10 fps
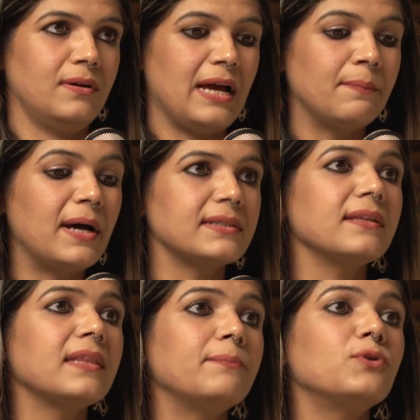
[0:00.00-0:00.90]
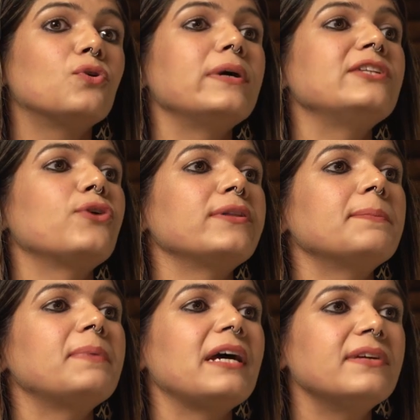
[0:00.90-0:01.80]
I'm asking them to go and join the
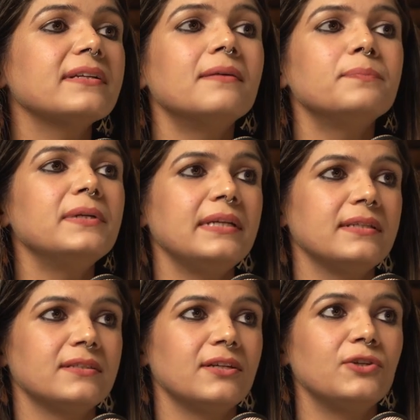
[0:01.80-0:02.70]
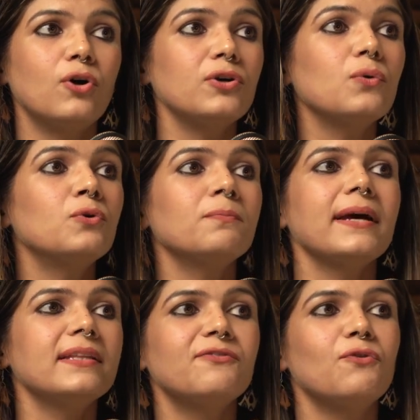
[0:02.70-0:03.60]
private companies, not owned
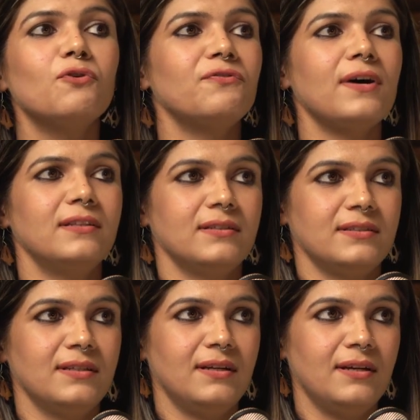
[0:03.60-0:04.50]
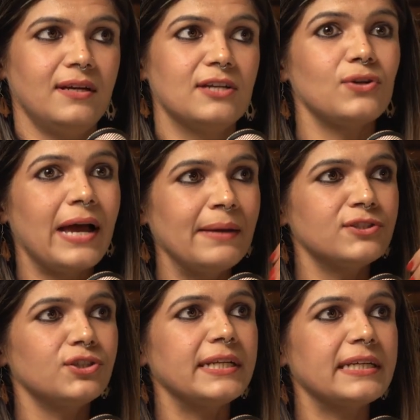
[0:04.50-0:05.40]
by their forefathers. So I'm
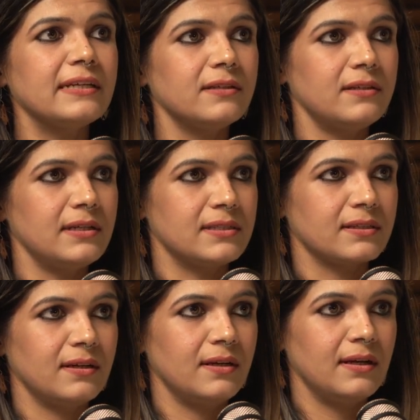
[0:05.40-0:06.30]
also taking a risk.